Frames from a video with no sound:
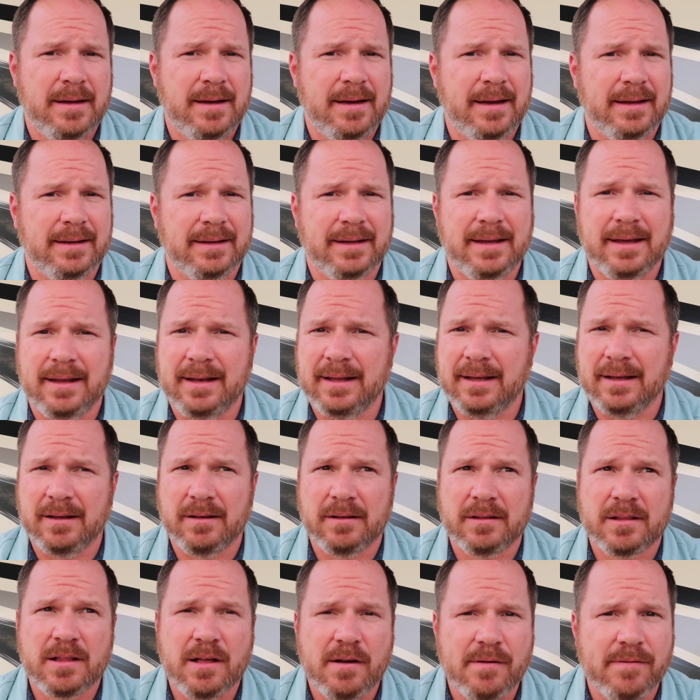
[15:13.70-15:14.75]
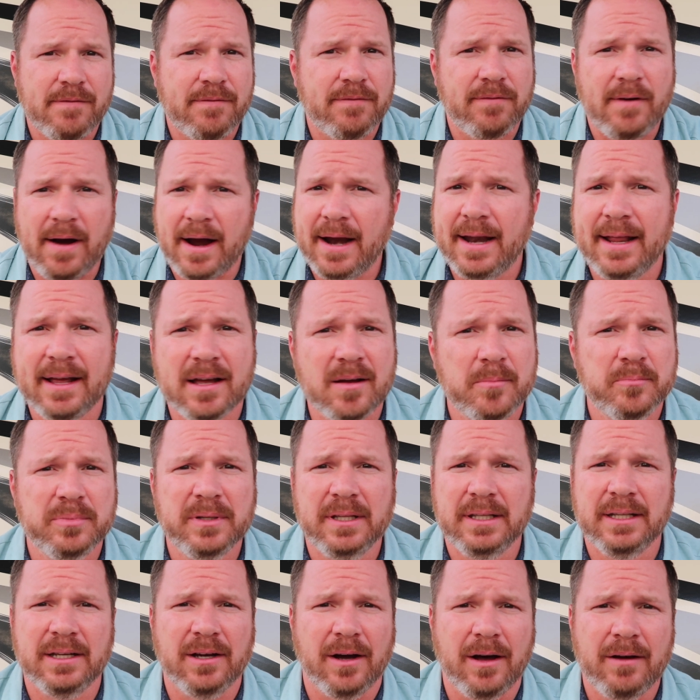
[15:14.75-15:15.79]
and getting Friday
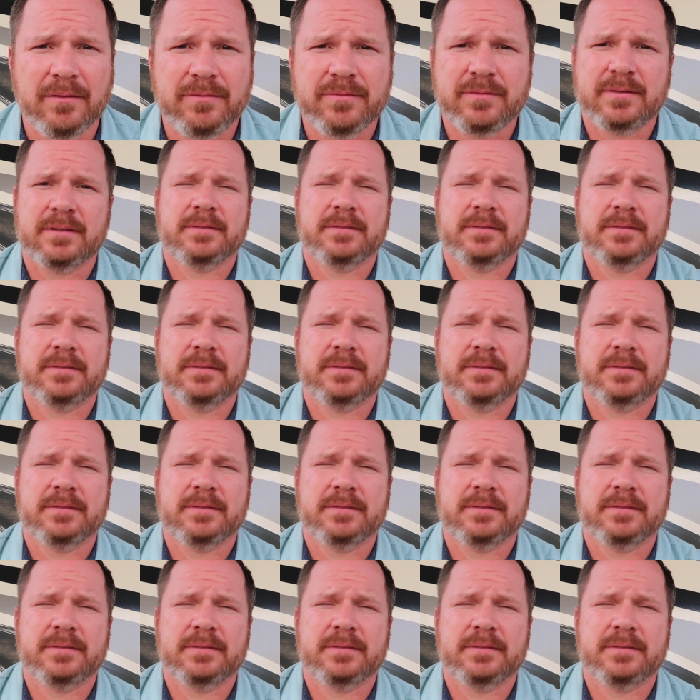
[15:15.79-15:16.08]
completely off.